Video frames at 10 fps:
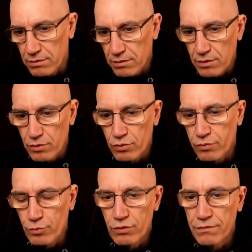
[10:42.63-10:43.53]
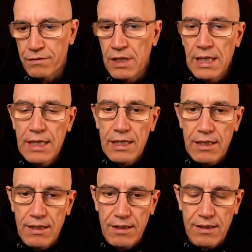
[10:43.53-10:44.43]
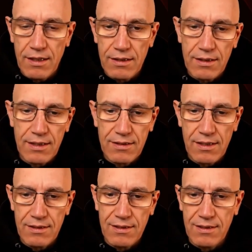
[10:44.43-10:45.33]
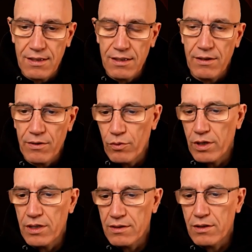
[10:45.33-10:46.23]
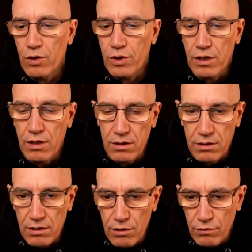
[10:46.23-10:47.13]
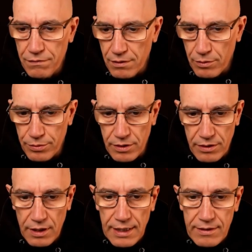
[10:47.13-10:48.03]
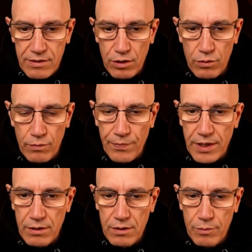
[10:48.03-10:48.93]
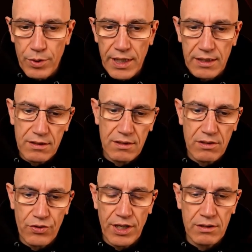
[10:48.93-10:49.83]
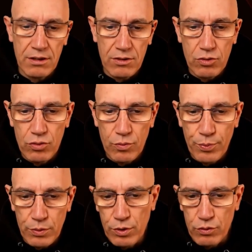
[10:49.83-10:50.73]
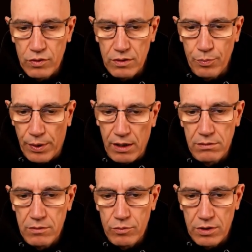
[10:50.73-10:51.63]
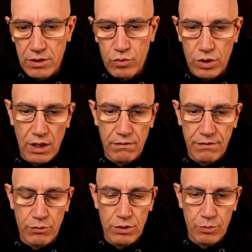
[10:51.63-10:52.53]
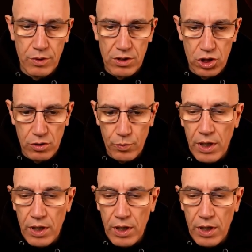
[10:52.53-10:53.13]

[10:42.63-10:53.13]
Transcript: good move. Let's just see what is going on over the board. So, black is threatening to promote a pawn, but we have our bishop